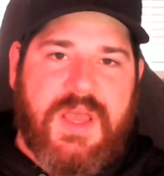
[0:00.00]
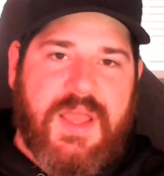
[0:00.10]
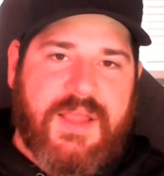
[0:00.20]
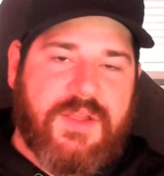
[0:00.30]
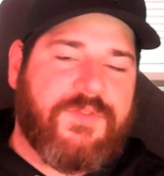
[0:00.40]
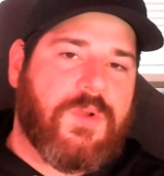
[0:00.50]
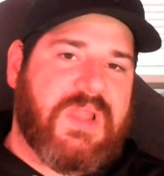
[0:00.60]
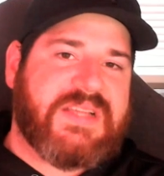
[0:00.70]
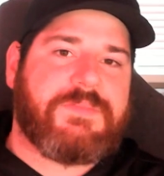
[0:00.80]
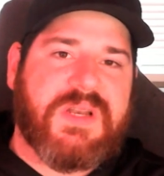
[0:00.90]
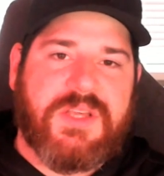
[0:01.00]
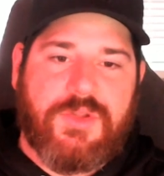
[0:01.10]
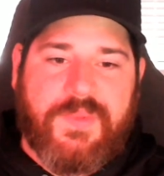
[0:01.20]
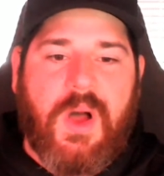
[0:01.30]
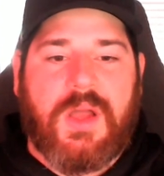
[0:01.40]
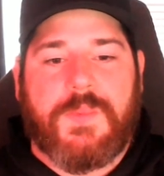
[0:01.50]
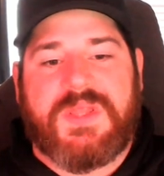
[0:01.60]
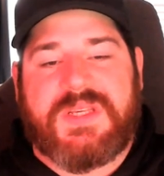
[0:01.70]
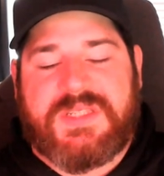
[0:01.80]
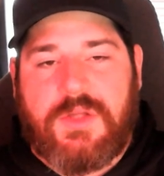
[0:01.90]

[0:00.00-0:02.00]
and therefore less money in their pocket when they sell their